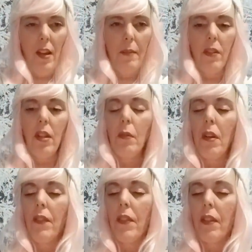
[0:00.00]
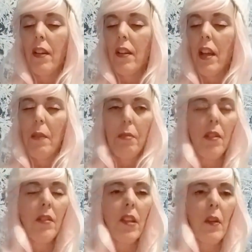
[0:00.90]
I'm just gonna wait for
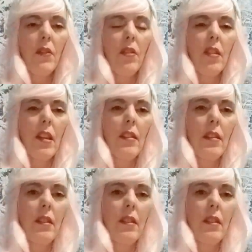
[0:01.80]
April and see what she says.